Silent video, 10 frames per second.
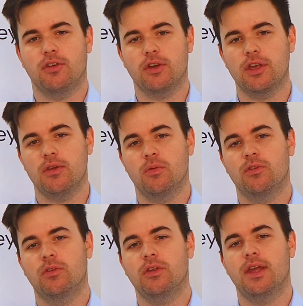Donkey
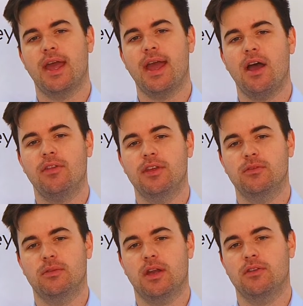was looking at how things
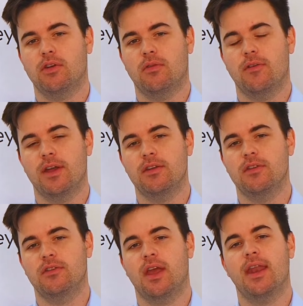were done in software
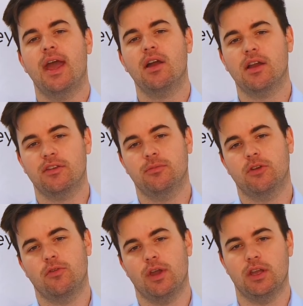vendors and how custom
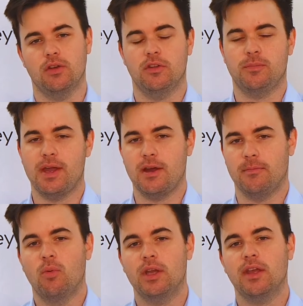software can do this better.
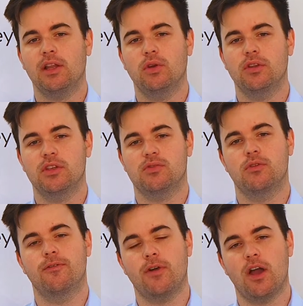We can take a look at this through
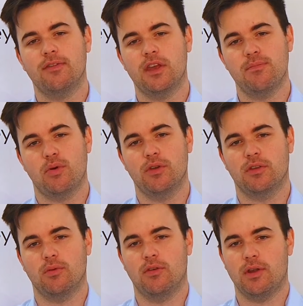5 key points I
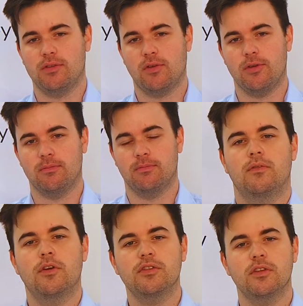want to run through.
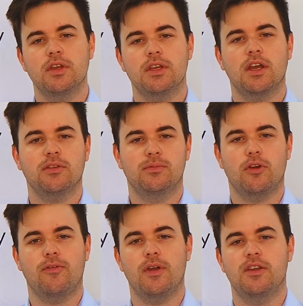Firstly, custom
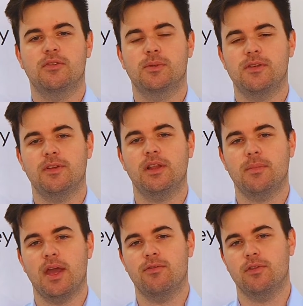software is specifically
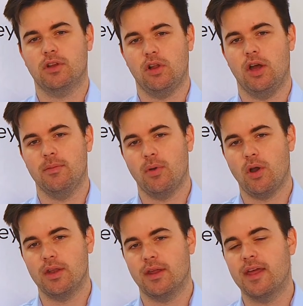made for the client in
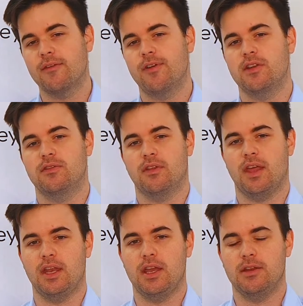mind and the features that they
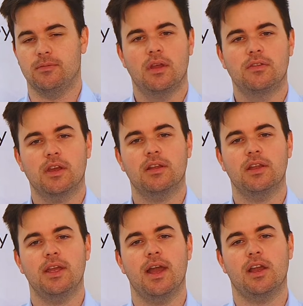need.
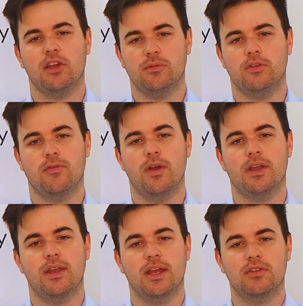Secondly, how custom software
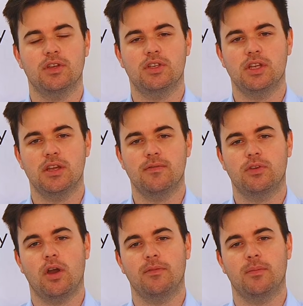can actually achieve
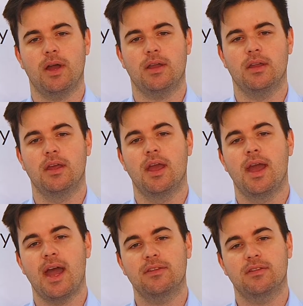time to market
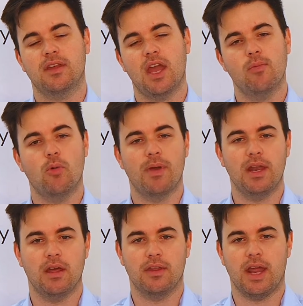as the same or
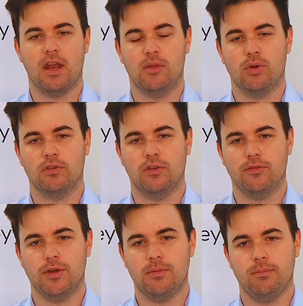better than out-of-the-box
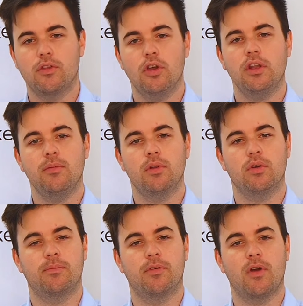software. Thirdly, we'll look
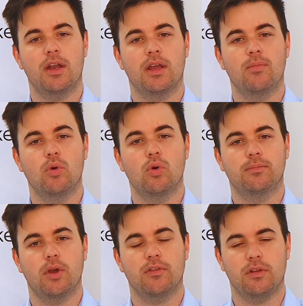at providing a more
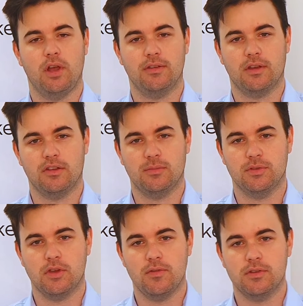personalized customer
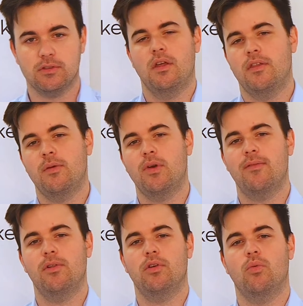service. Then we'll have
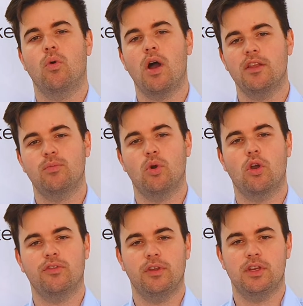a look at why it's more
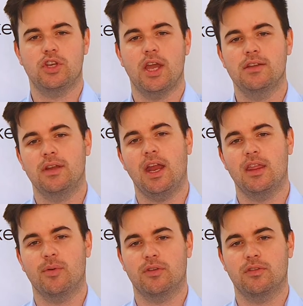costly to change an
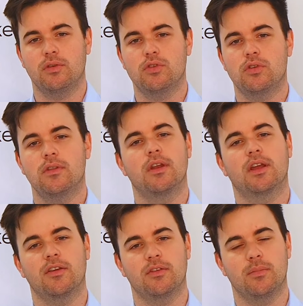out-of-the-box solution than a
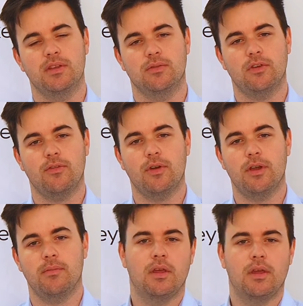custom piece of
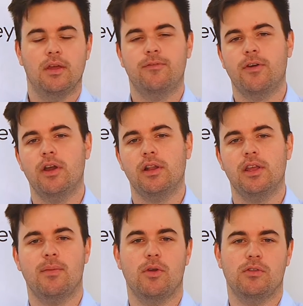software. And finally,
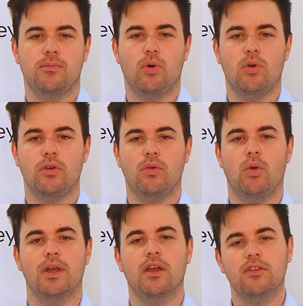and most important,
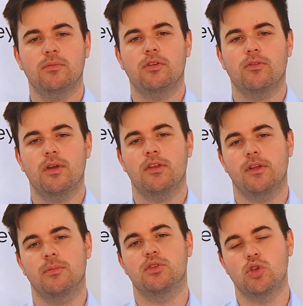why custom software
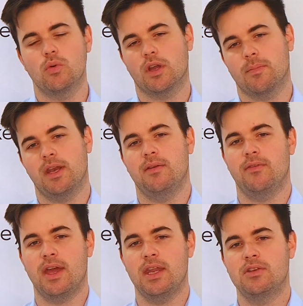develops you a competitive
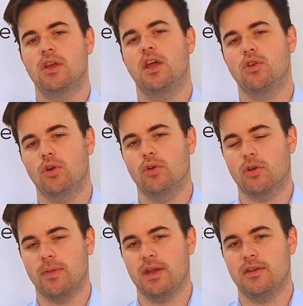advantage and not your
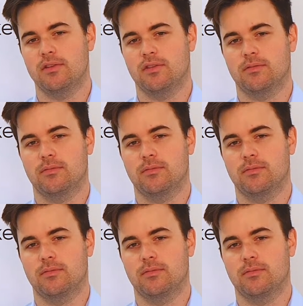competitors.